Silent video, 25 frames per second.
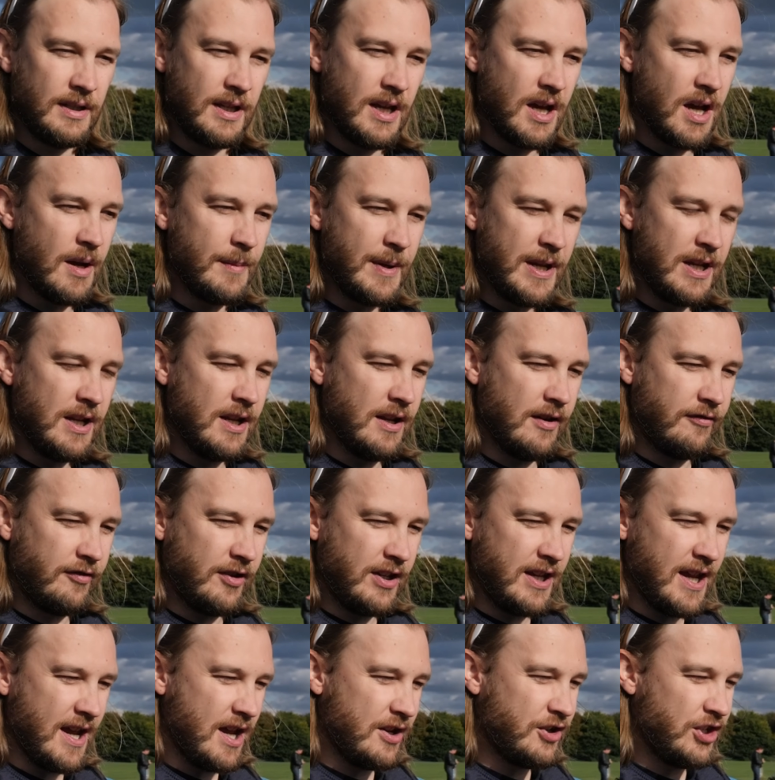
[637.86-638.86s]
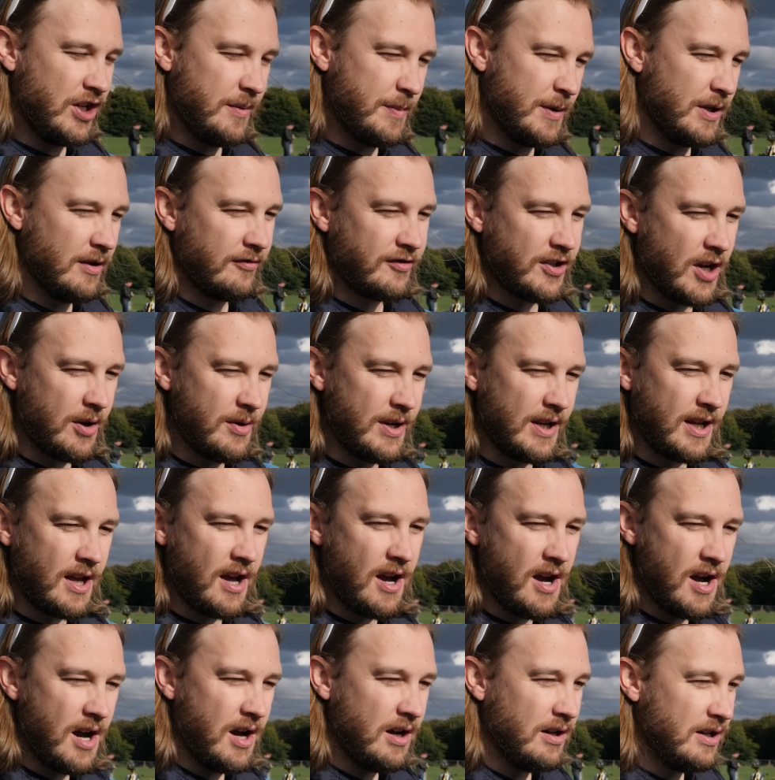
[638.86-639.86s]
Yeah, I mean, if you get a cheap enough donor
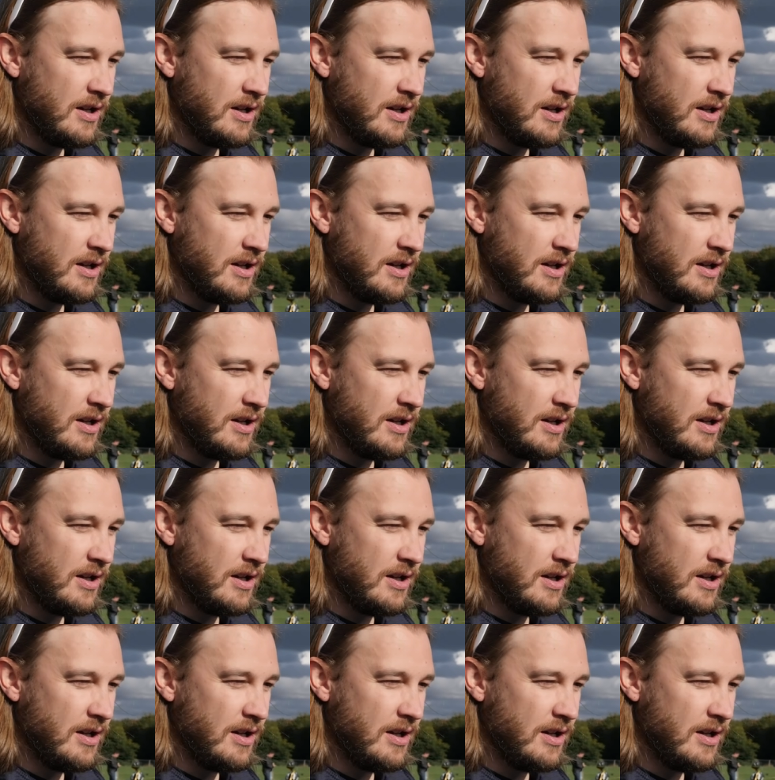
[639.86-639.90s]
car,